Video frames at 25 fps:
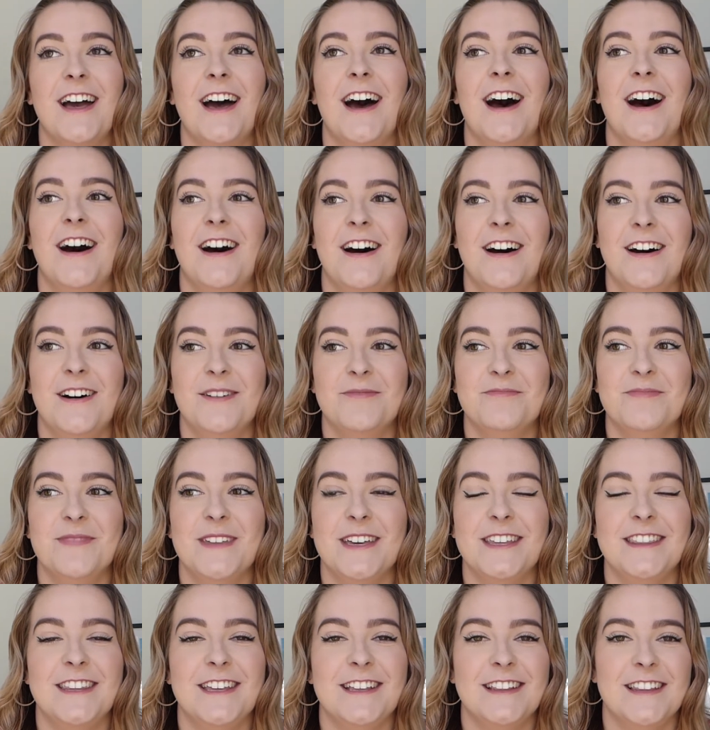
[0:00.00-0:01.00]

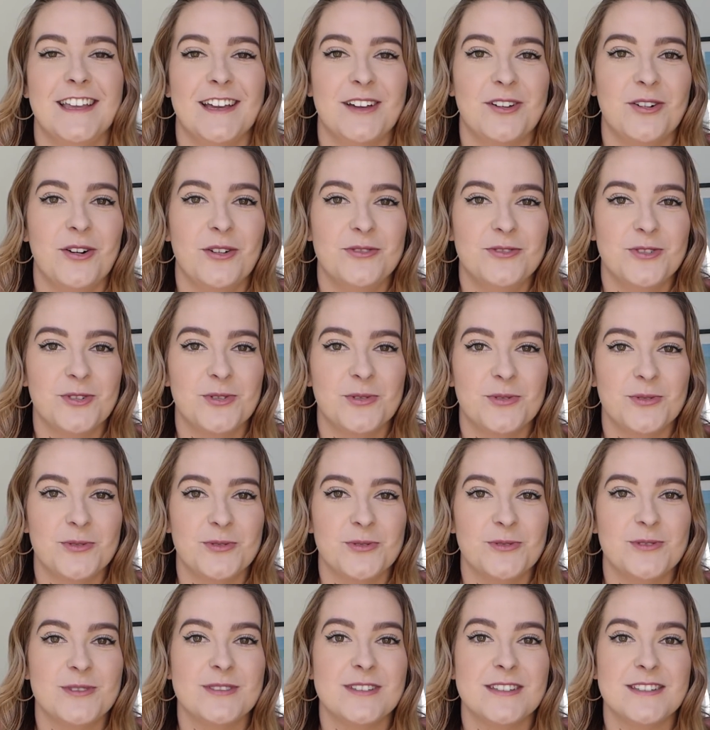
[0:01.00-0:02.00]
And then like on the
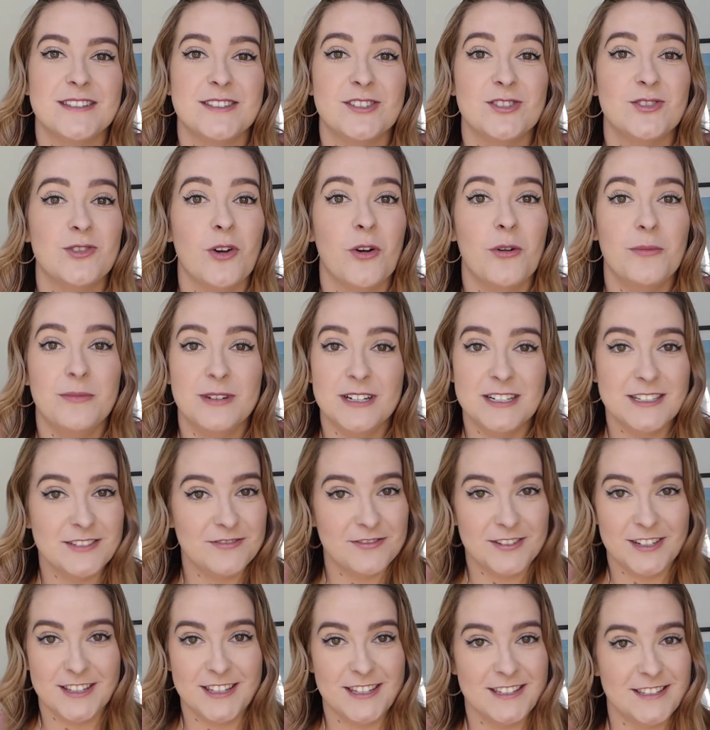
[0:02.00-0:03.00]
cruise there's so many
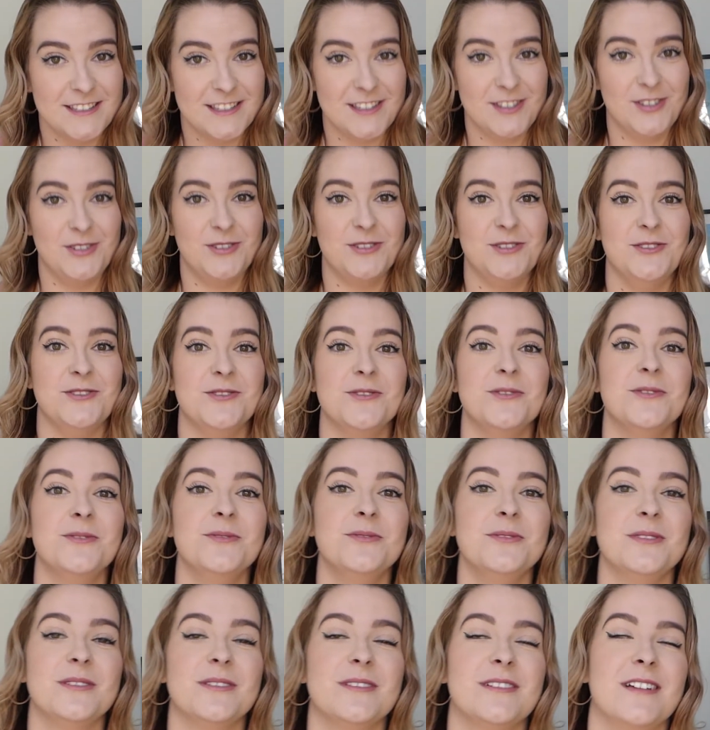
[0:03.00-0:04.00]
different things that you can do.